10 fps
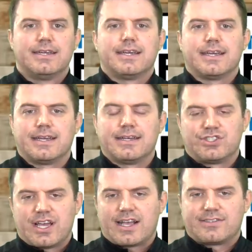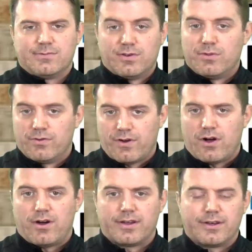and Jackson will move
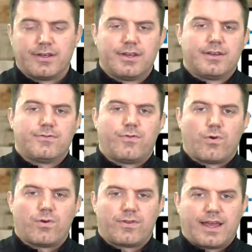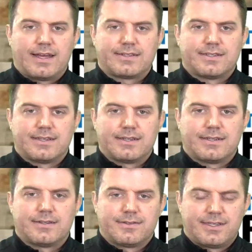on for that
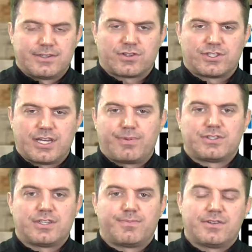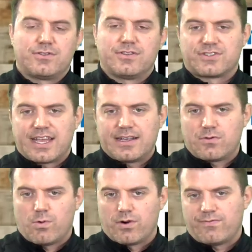district championship into the state
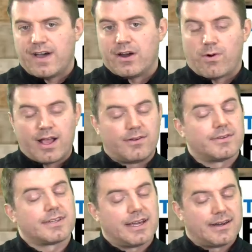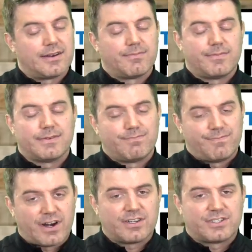quarterfinal round. Got a
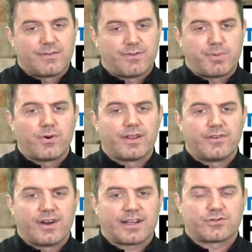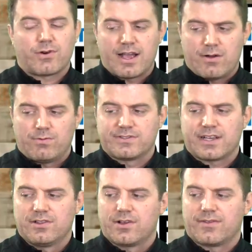very tough opponent in their next round. We'll take
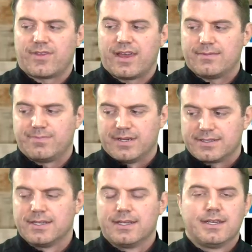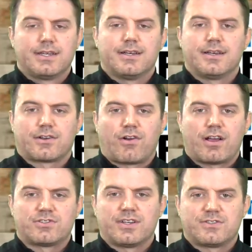a look at that, but
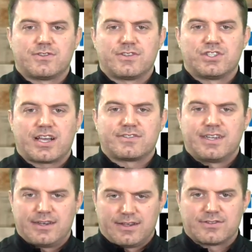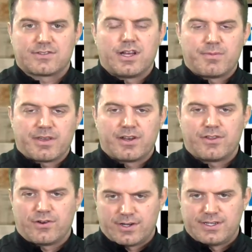congratulations to the Jackson Indians claiming
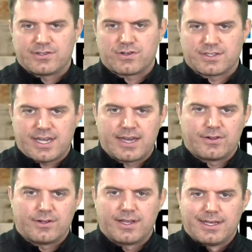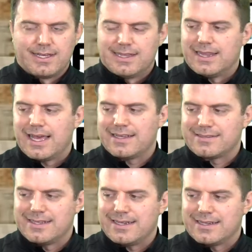another district title last
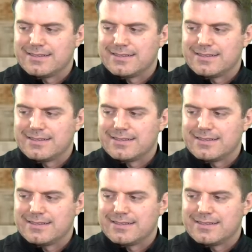night.